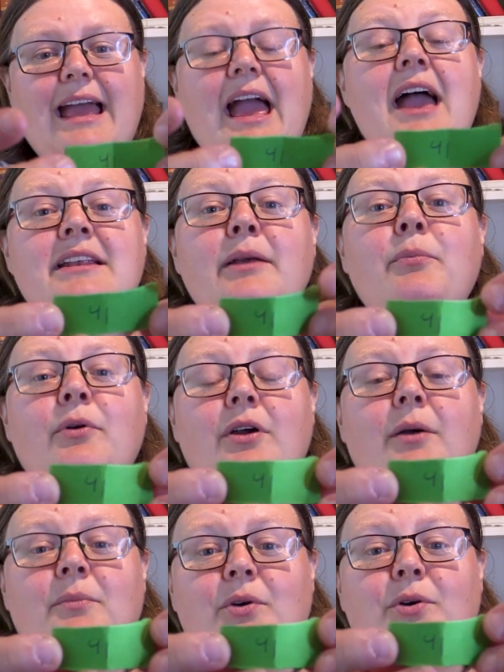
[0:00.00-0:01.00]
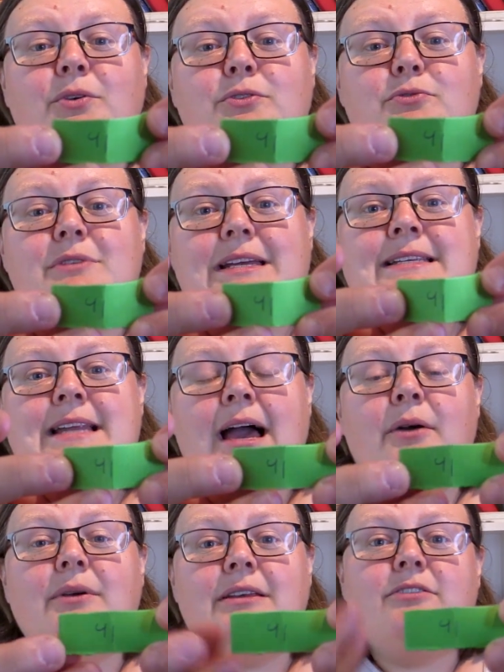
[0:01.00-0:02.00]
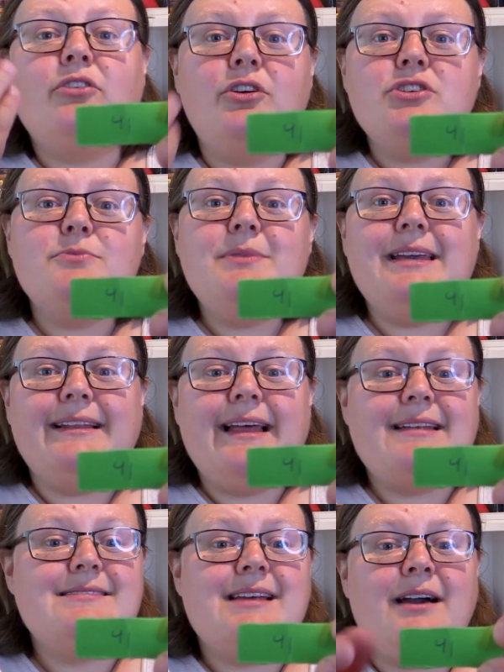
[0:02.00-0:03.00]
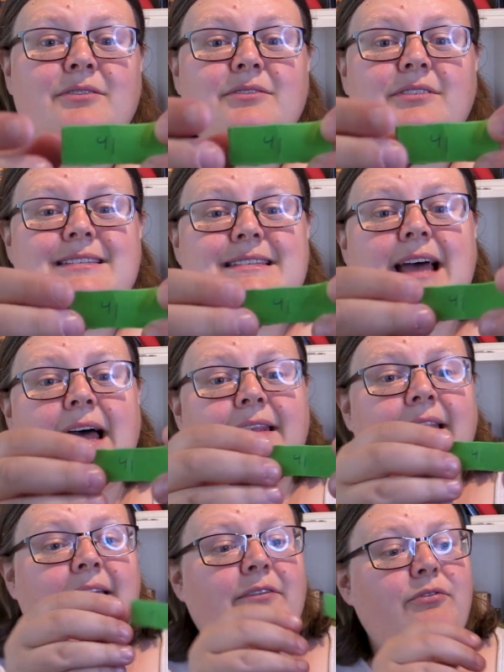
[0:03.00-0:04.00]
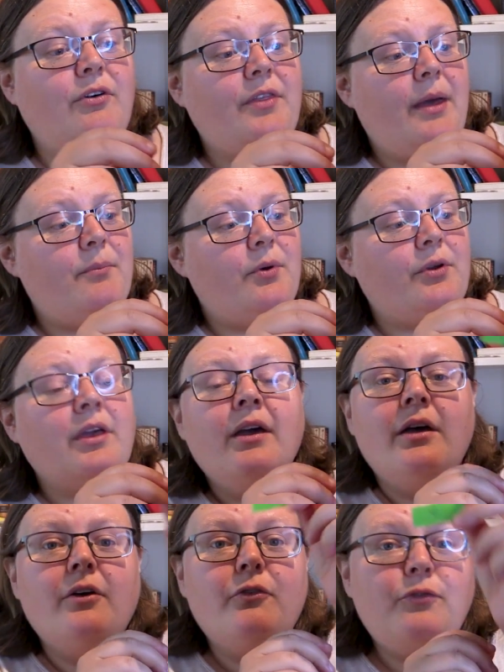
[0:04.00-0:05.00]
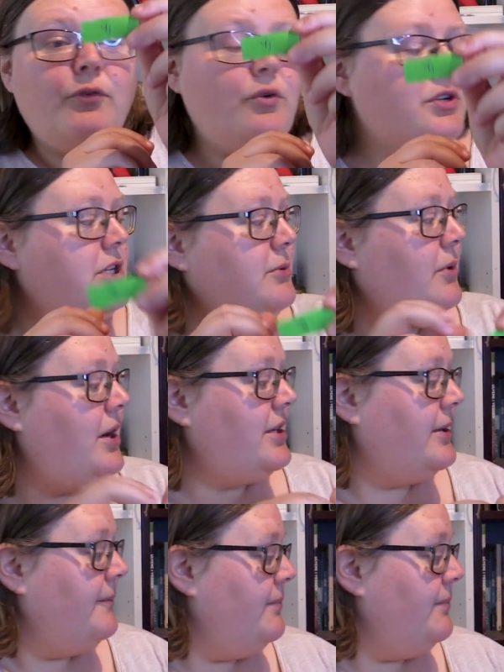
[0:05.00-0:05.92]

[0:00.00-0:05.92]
Any book I'm going to read now is going to be a letdown, sadly, for that book. 41.